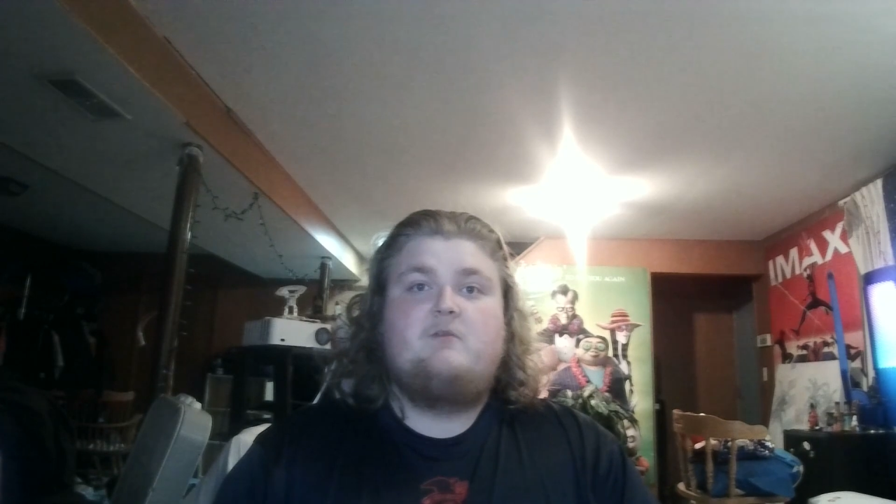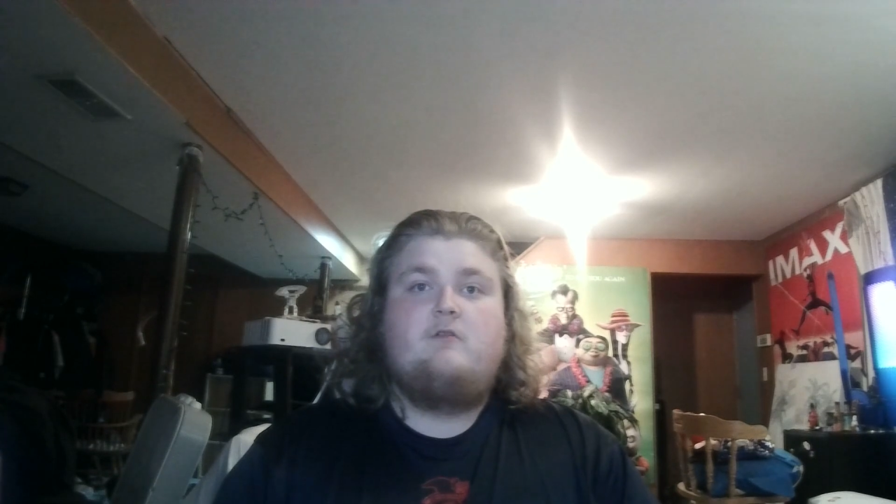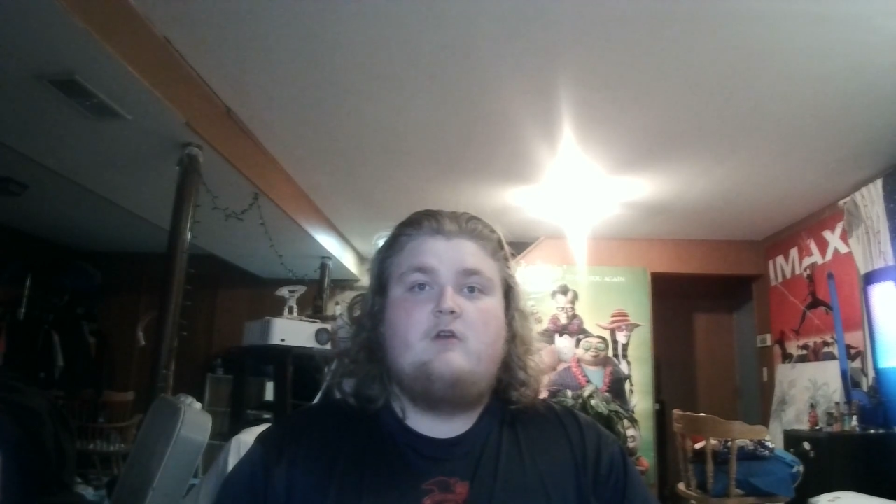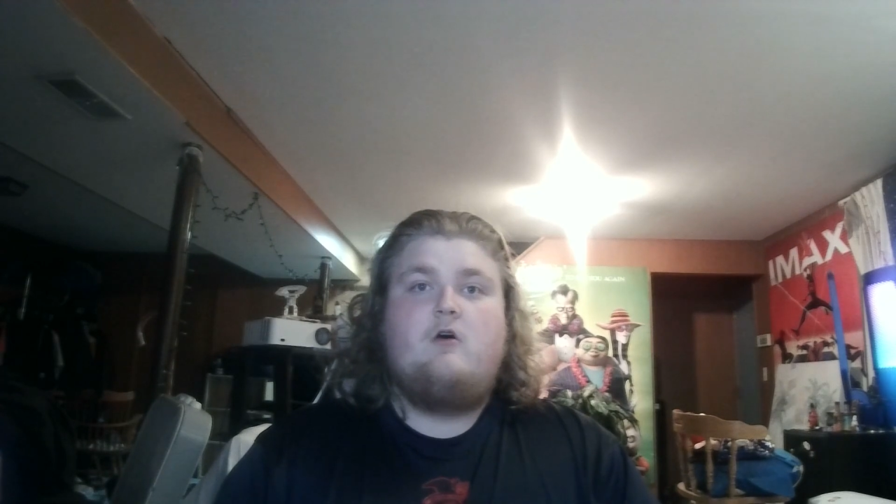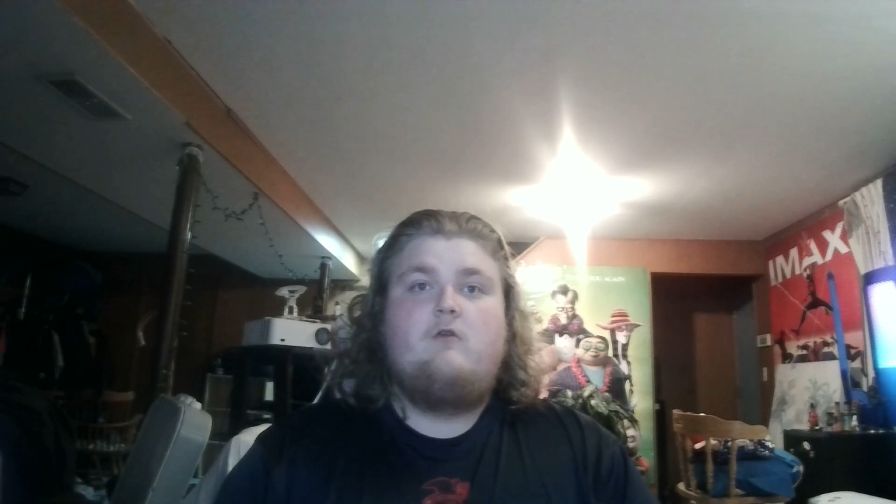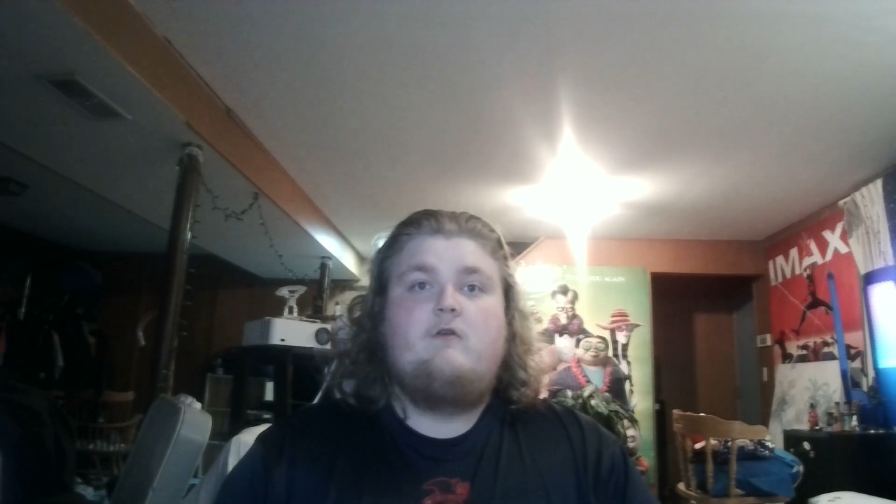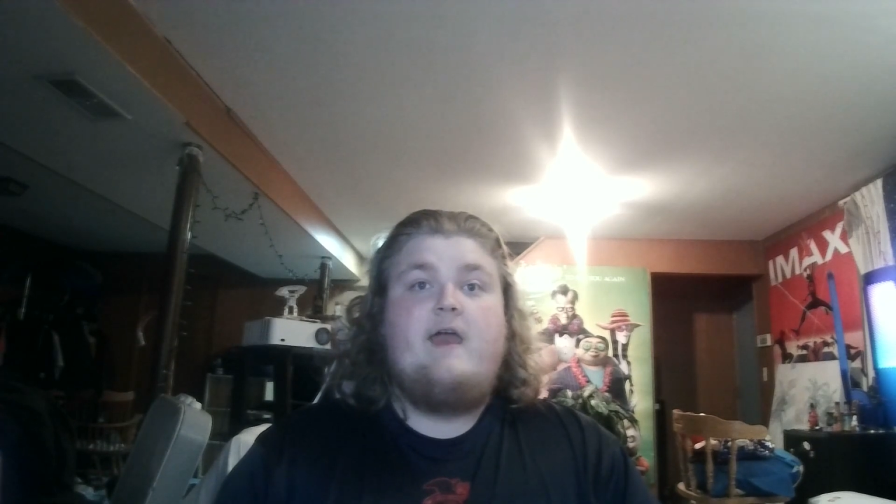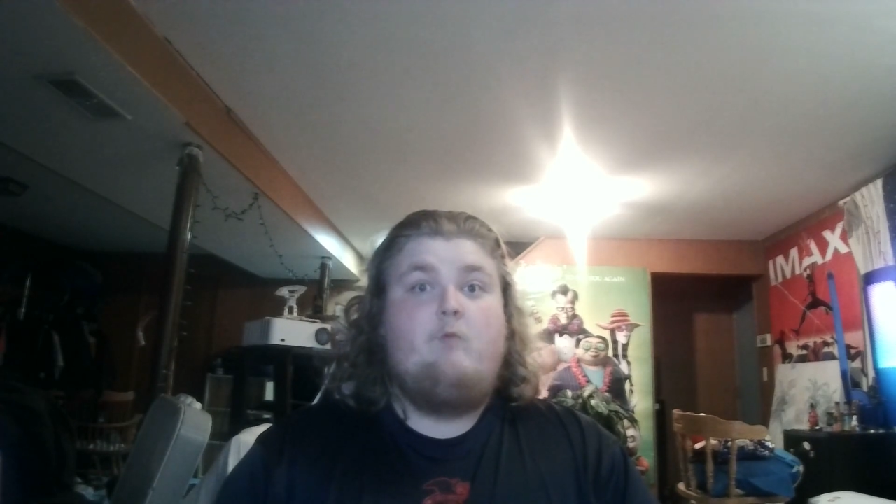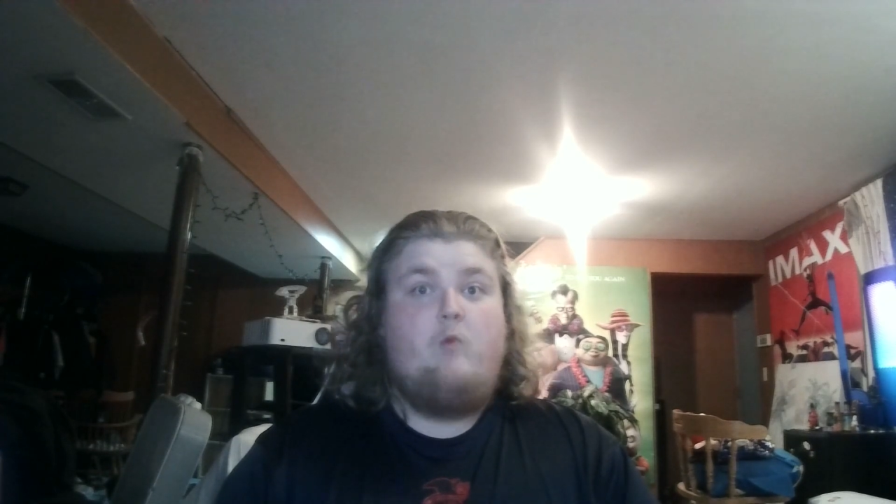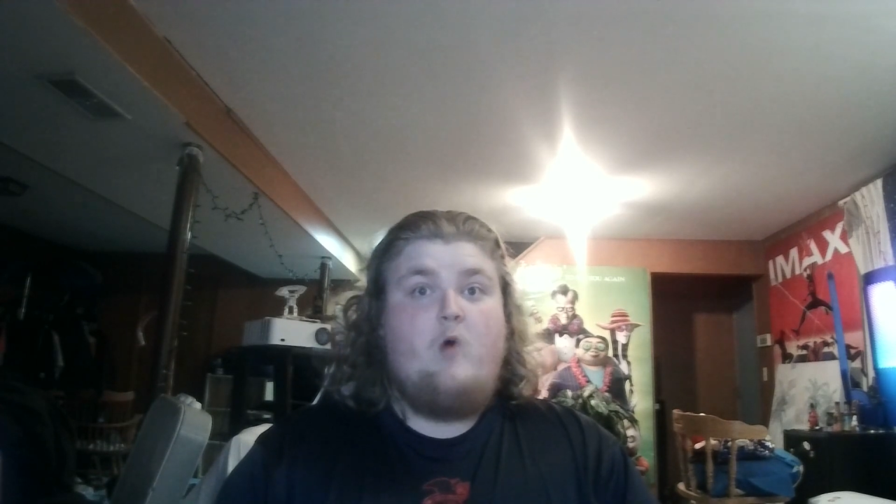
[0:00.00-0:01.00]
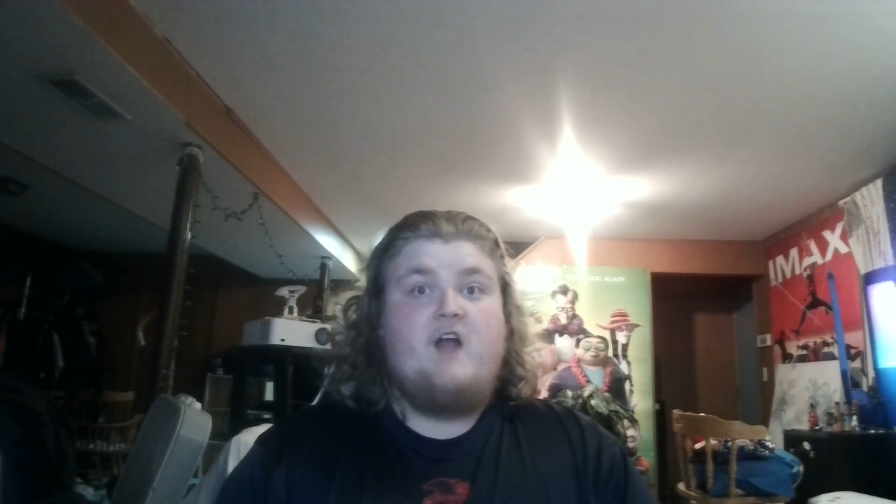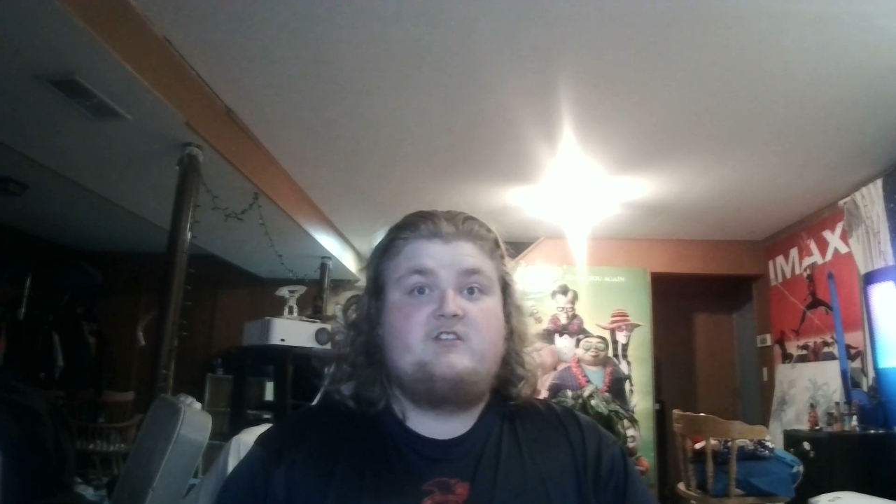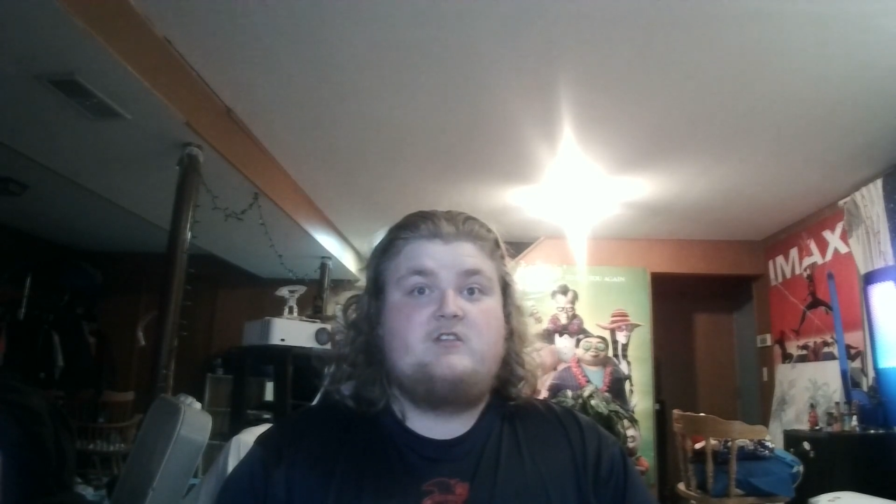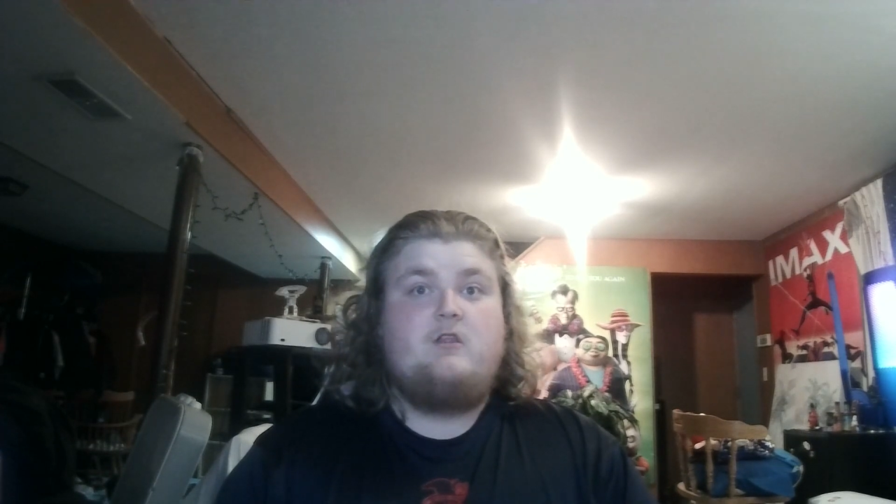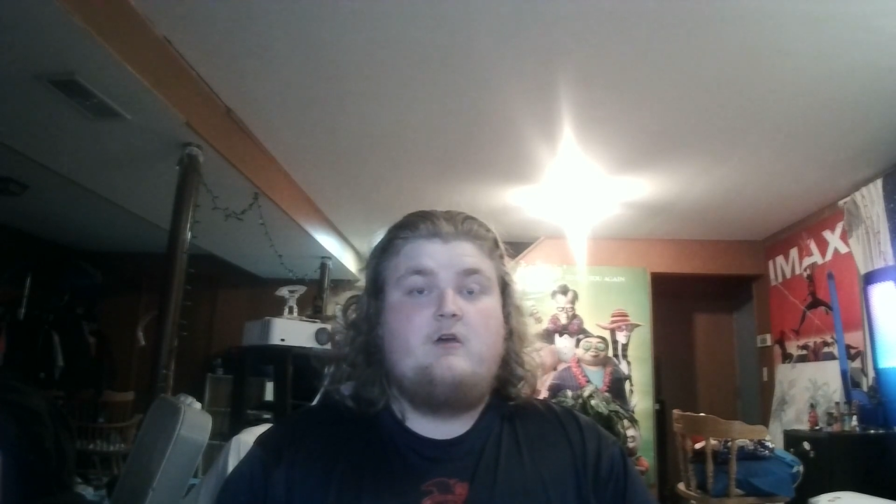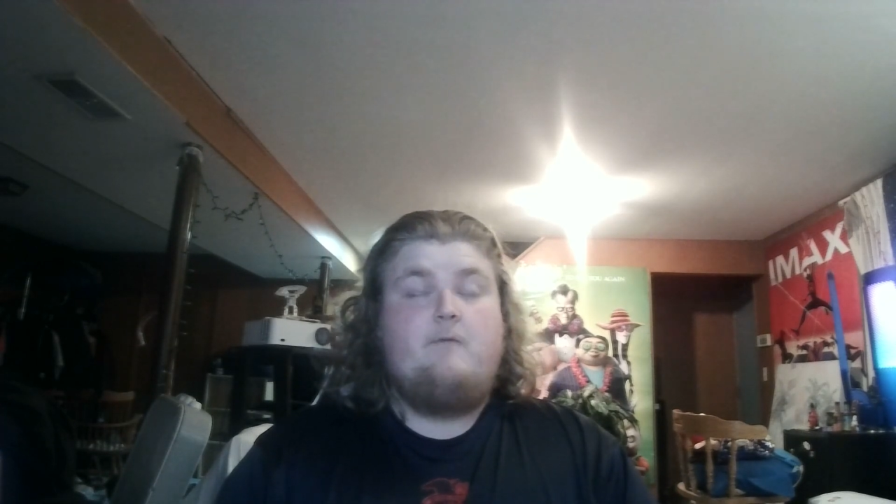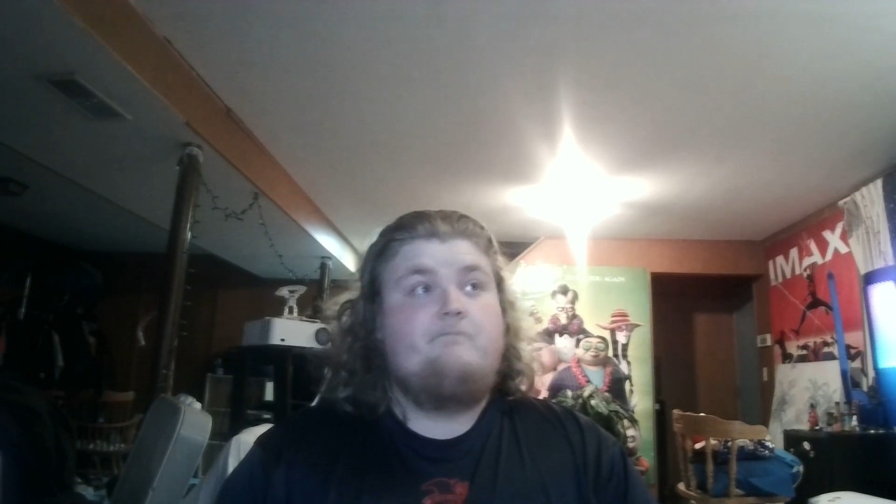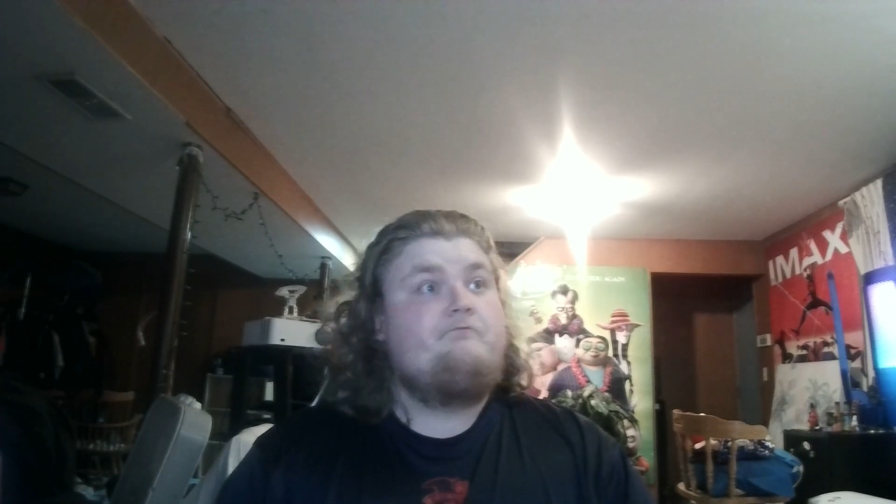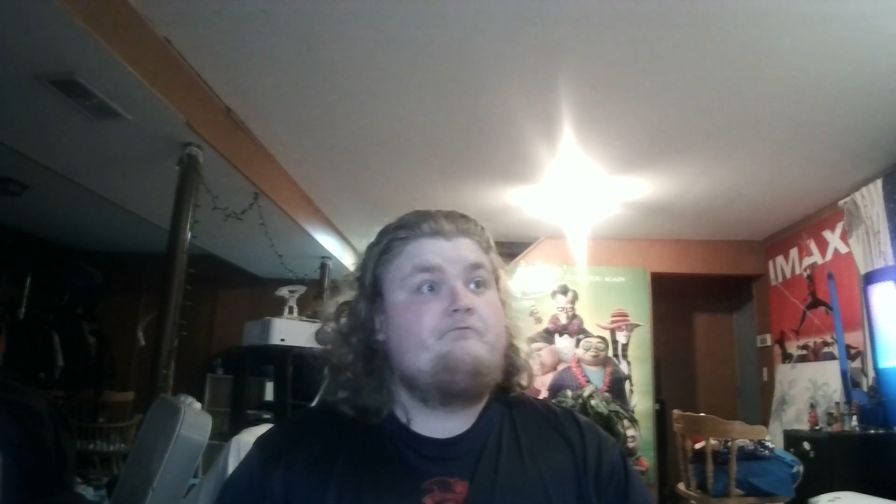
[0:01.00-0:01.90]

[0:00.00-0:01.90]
below and watch the,